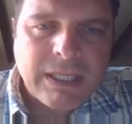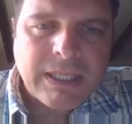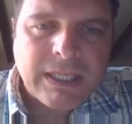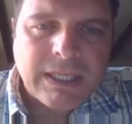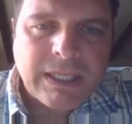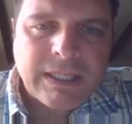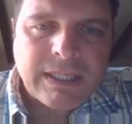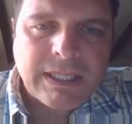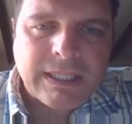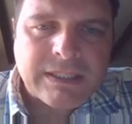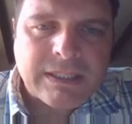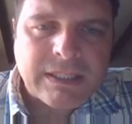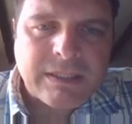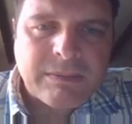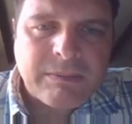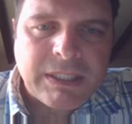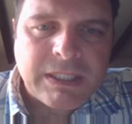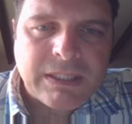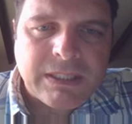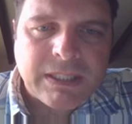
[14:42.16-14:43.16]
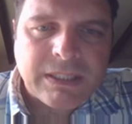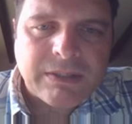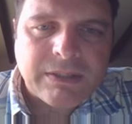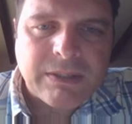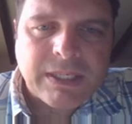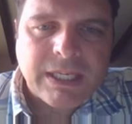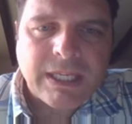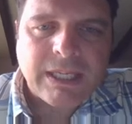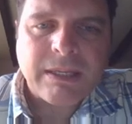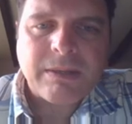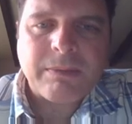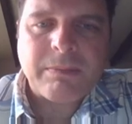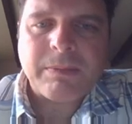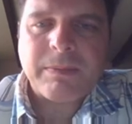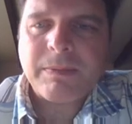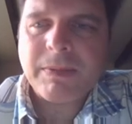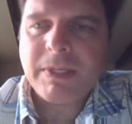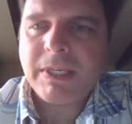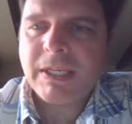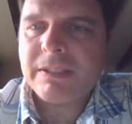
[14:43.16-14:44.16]
And that's going to be letter M.
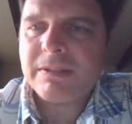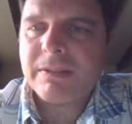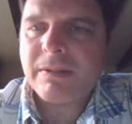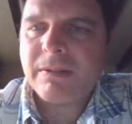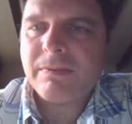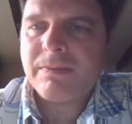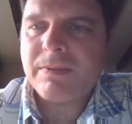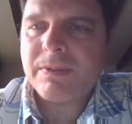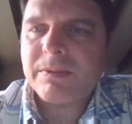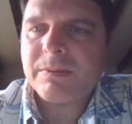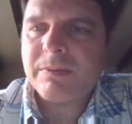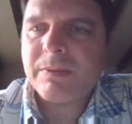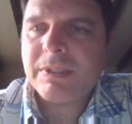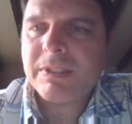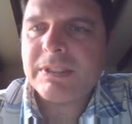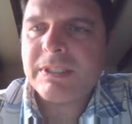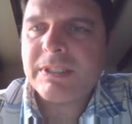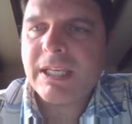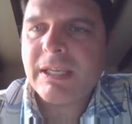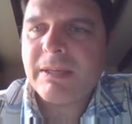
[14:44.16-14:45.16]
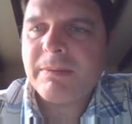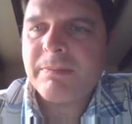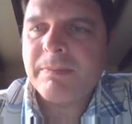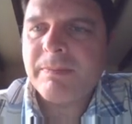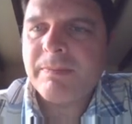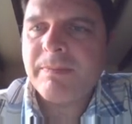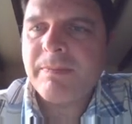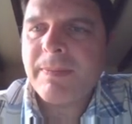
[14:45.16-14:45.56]
Okay, so the first one is M.